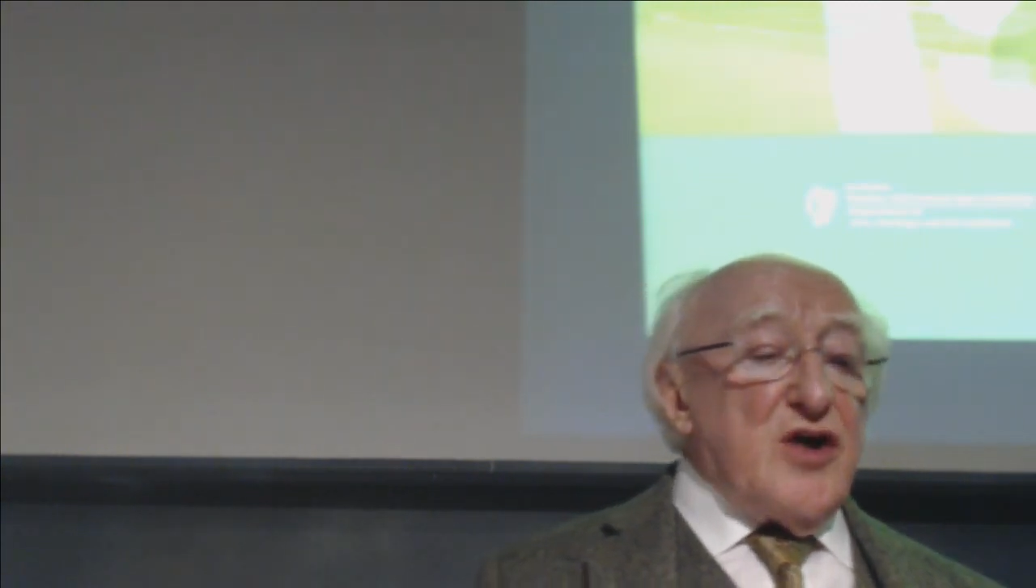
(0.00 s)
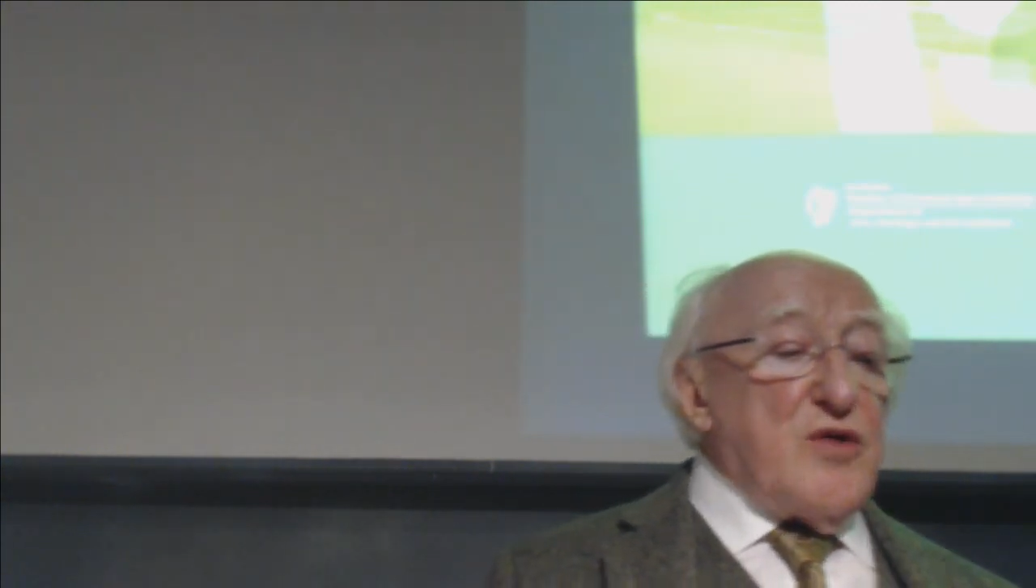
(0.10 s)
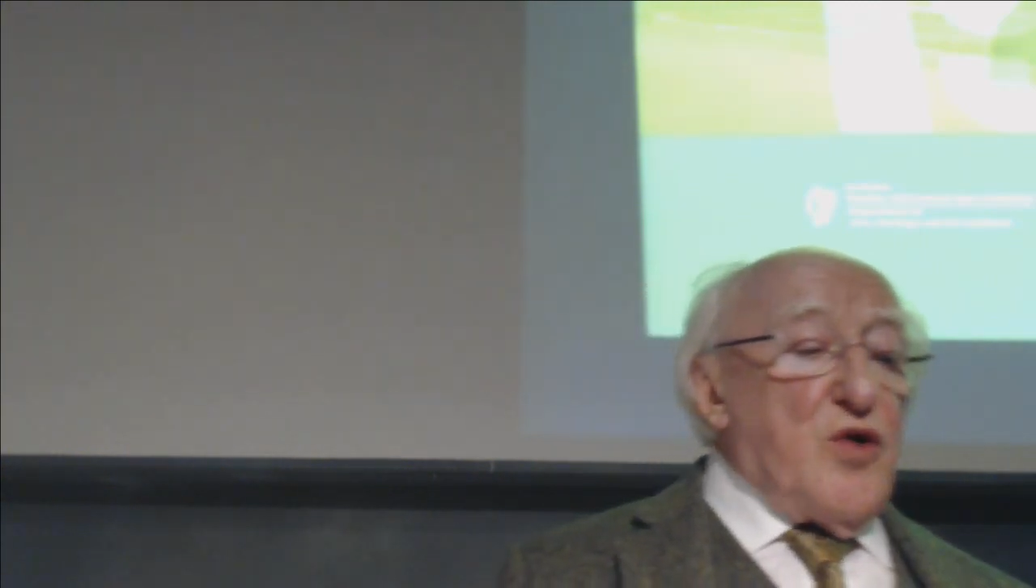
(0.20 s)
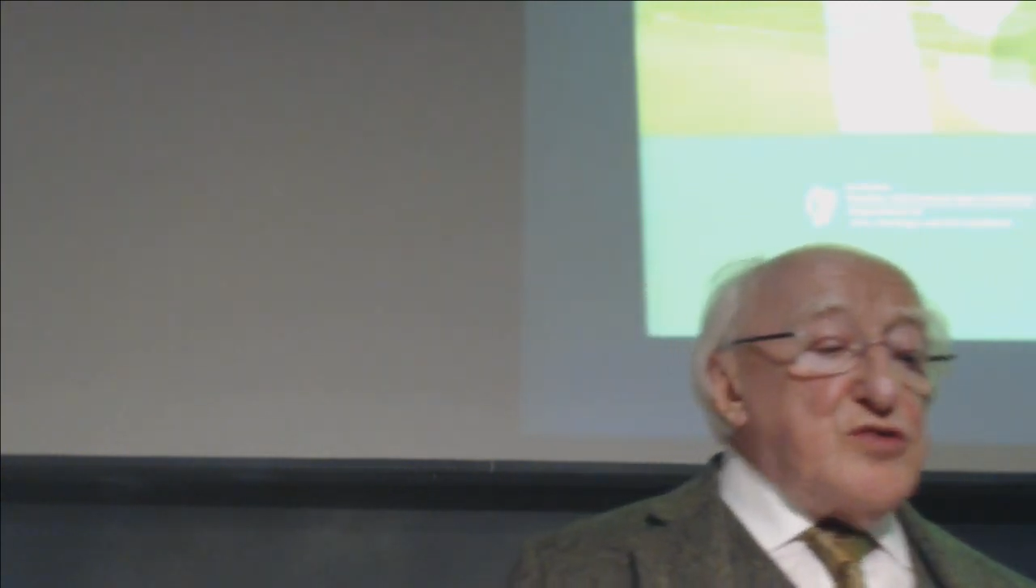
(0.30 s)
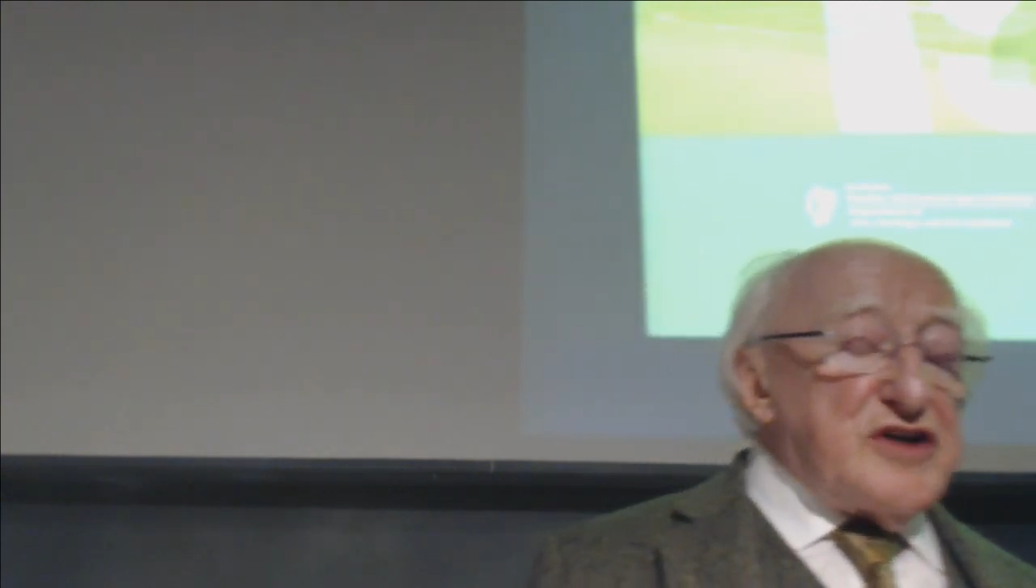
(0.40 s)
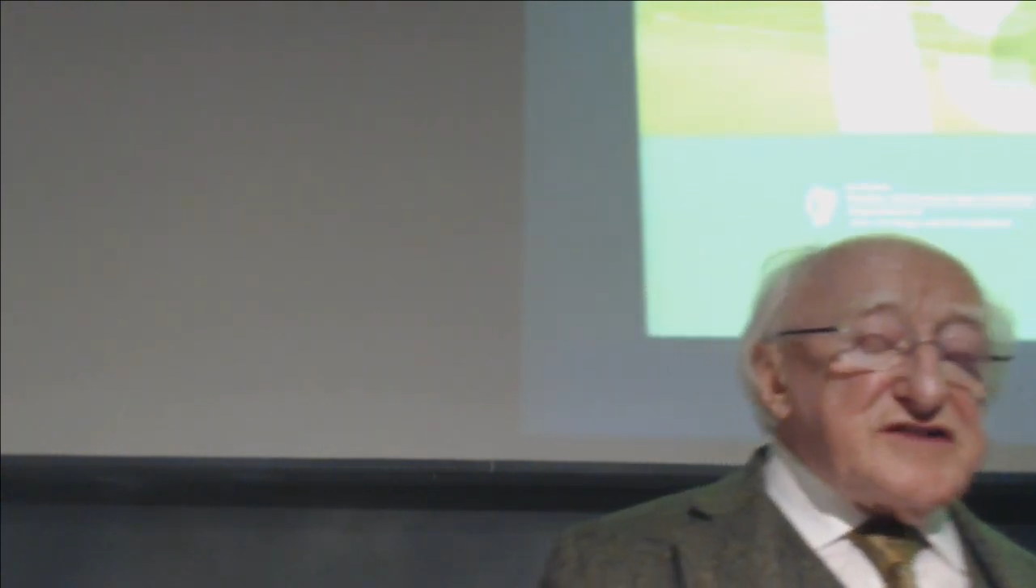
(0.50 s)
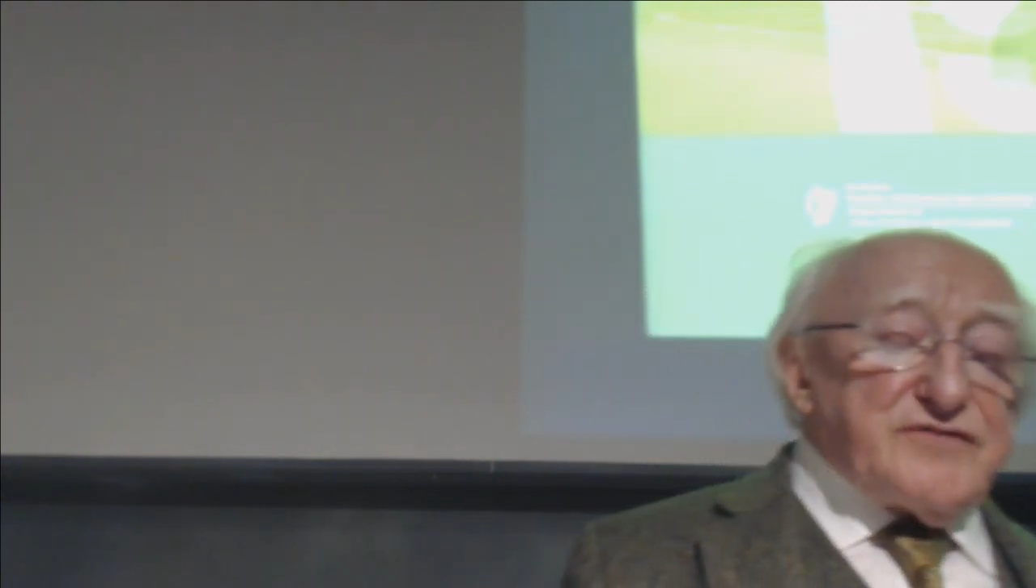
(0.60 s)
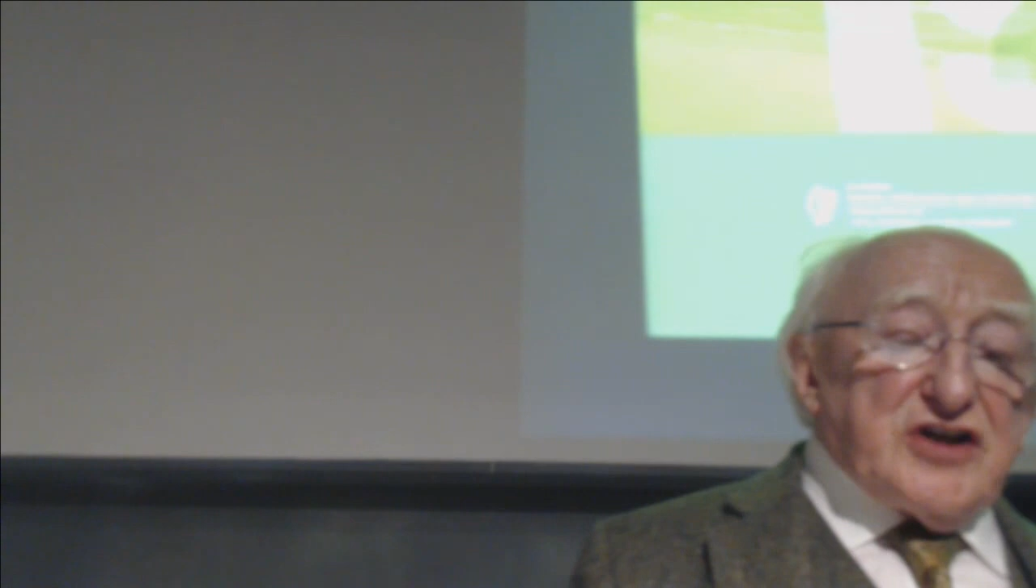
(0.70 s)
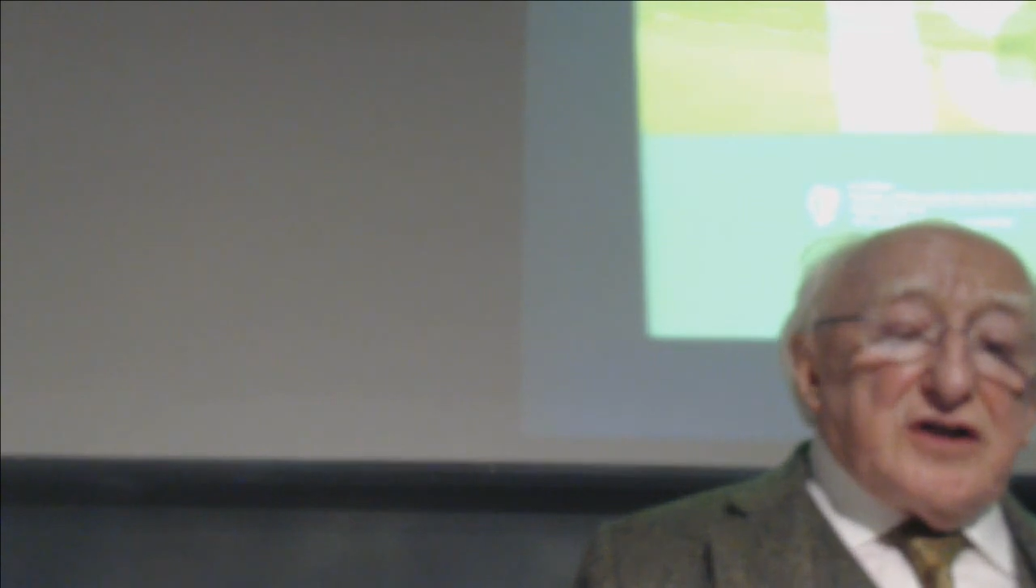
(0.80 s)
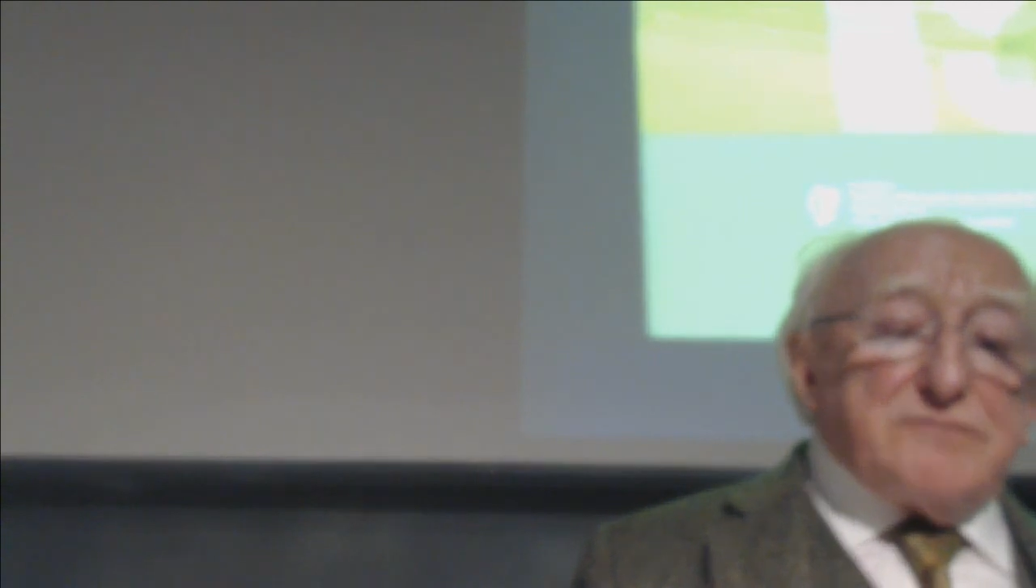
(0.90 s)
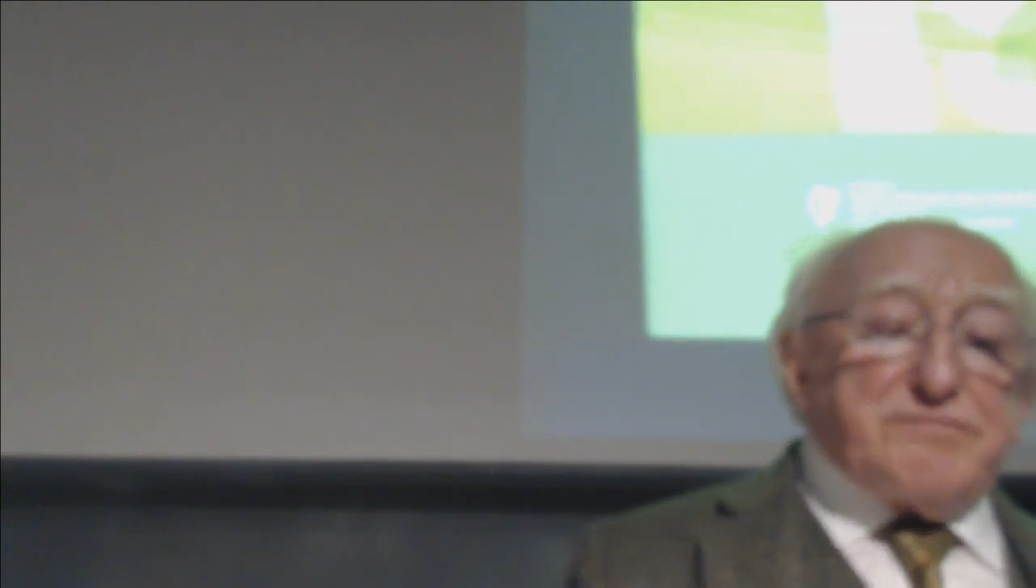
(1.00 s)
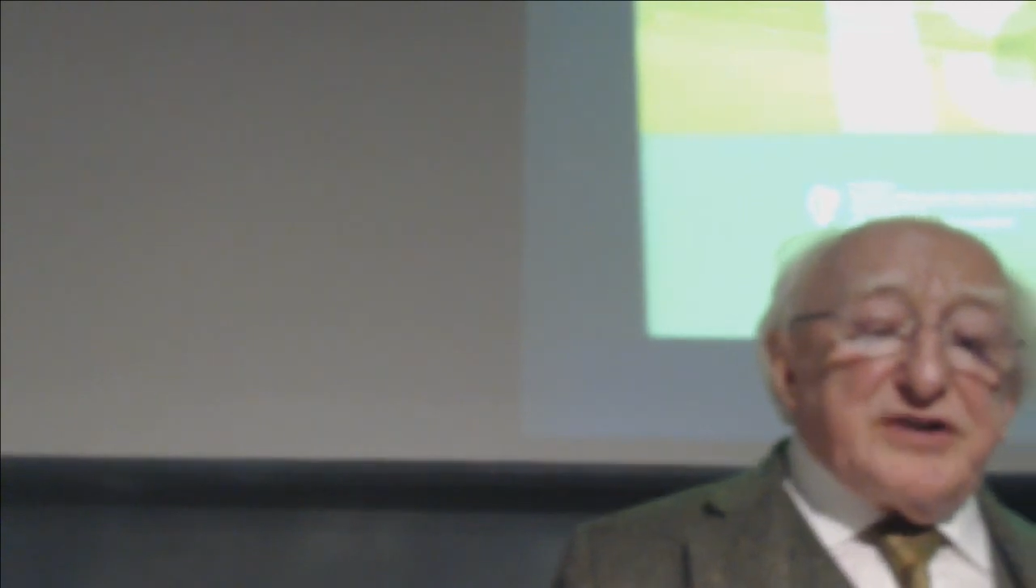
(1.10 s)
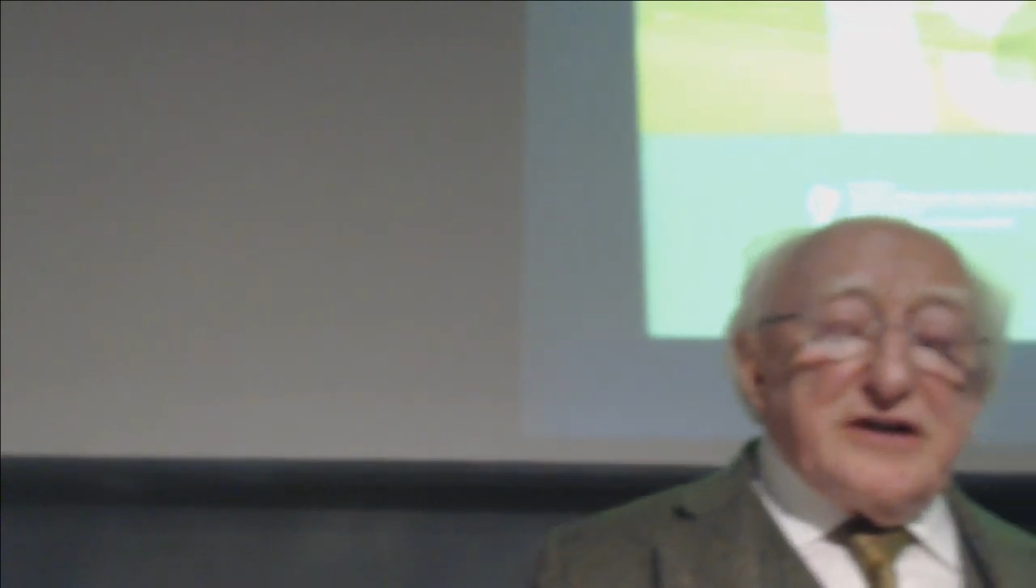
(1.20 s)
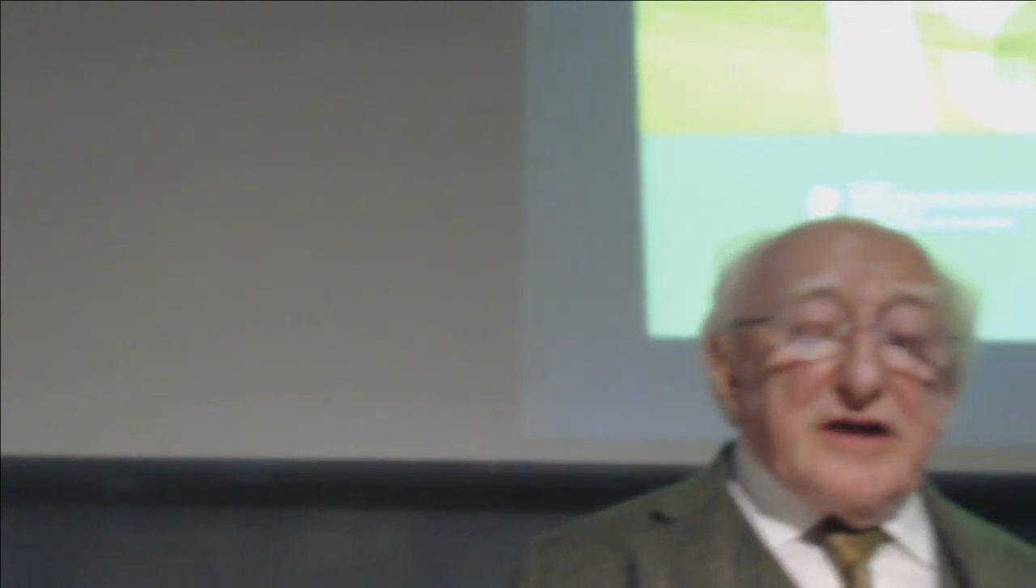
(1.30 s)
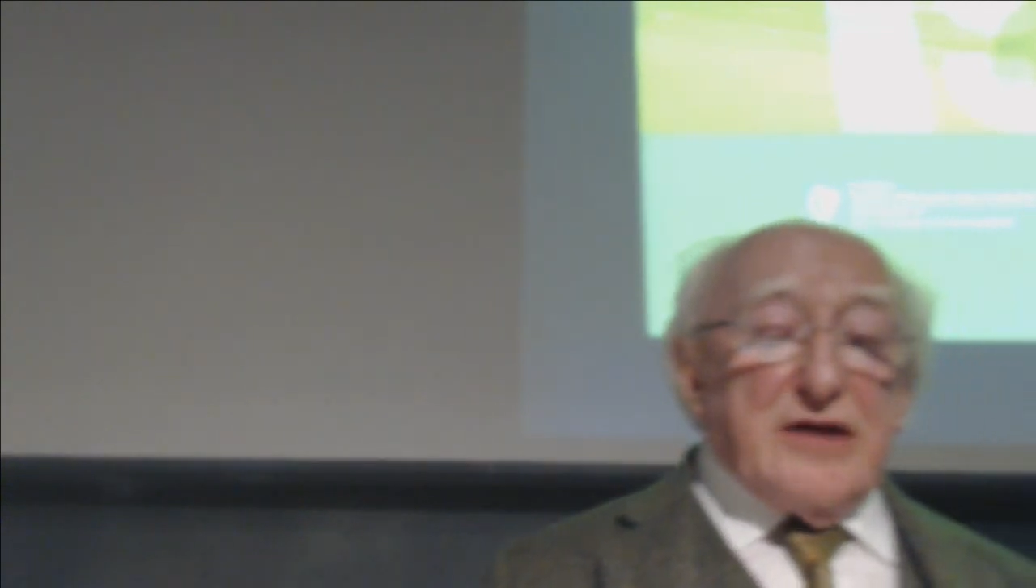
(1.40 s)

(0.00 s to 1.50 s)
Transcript: owners of the company,